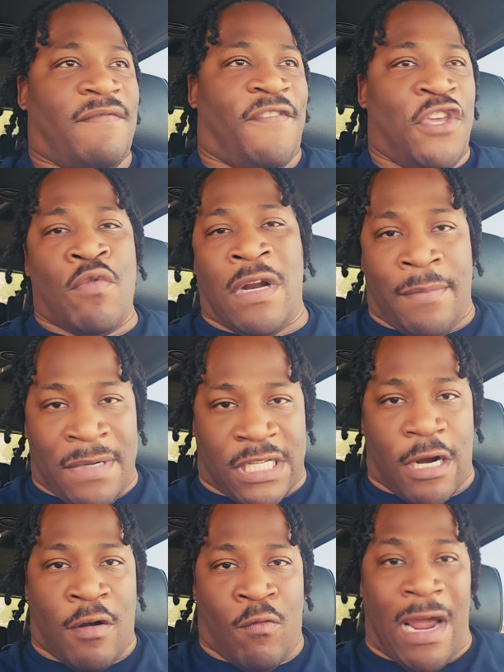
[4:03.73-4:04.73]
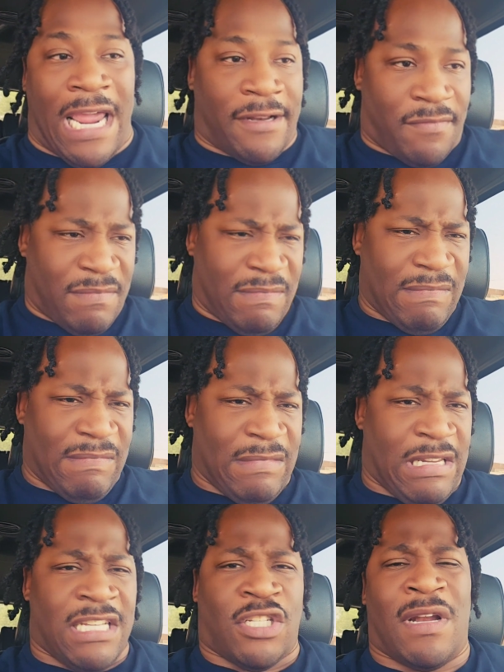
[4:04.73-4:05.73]
viewing them a certain way.
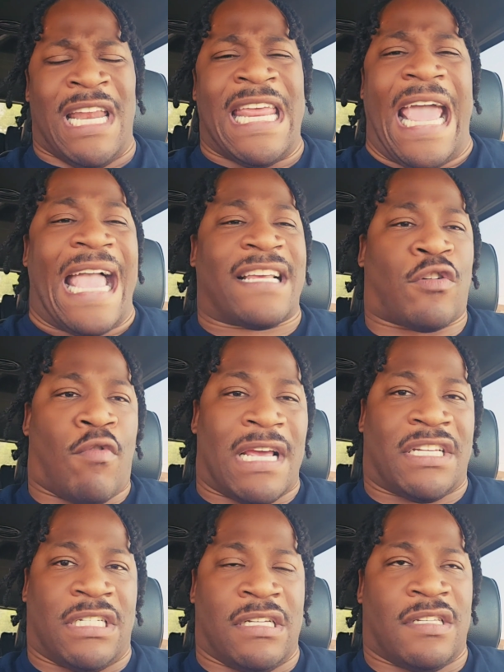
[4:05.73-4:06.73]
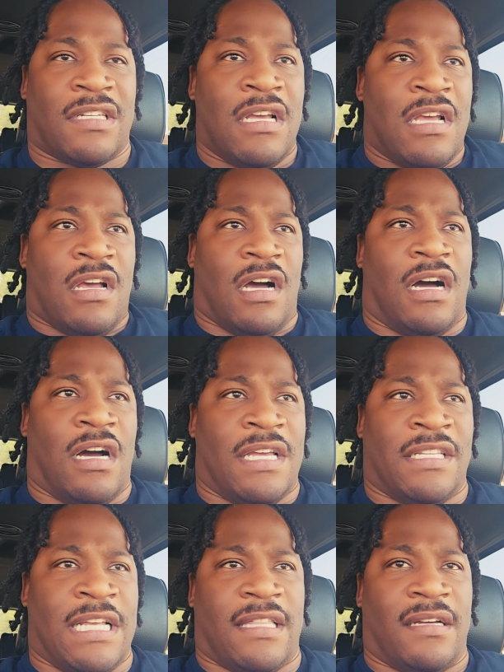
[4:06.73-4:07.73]
So then he asks questions. Uh,
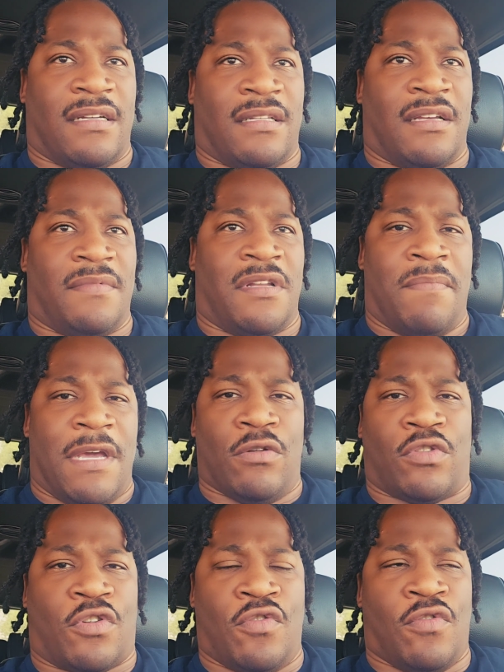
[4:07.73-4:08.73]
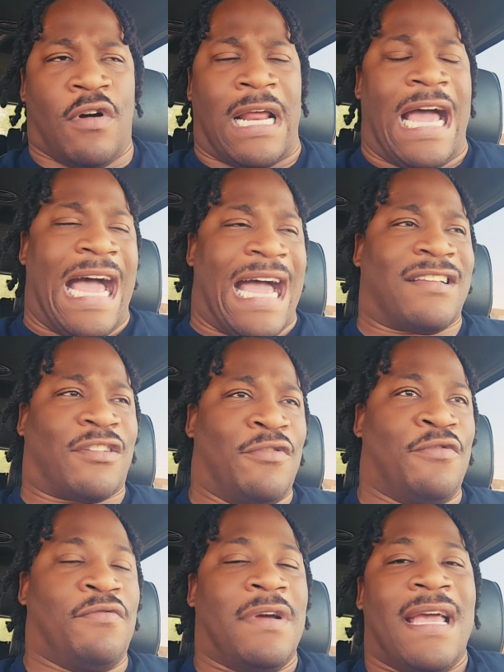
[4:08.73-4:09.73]
is it the, the, the middle school or the high
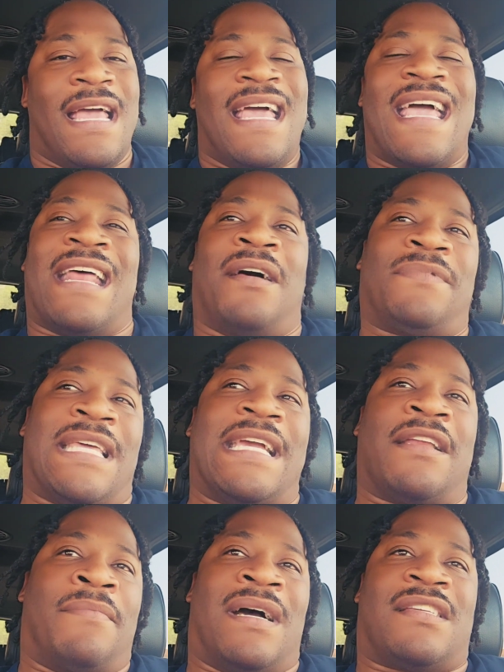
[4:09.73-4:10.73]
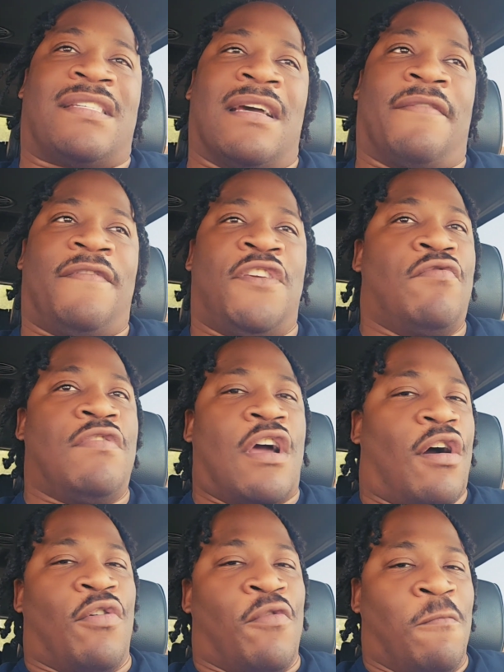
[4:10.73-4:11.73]
school? And I'm thinking to myself, you
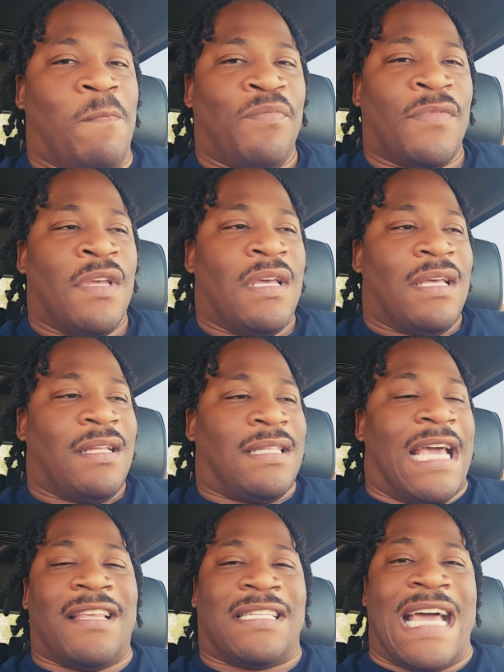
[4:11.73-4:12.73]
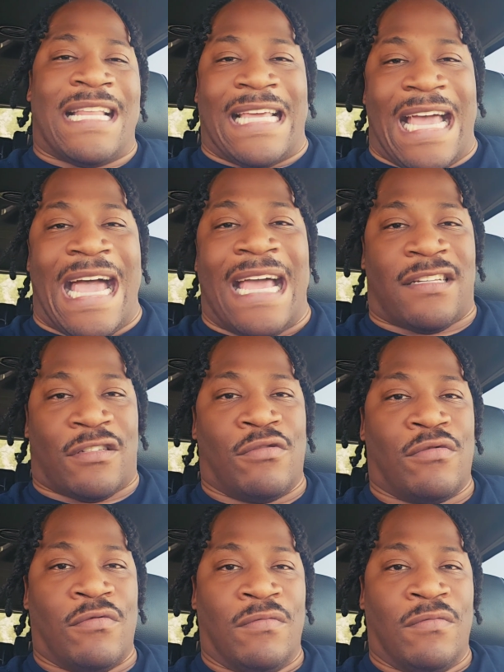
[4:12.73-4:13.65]
know that it's not the high school.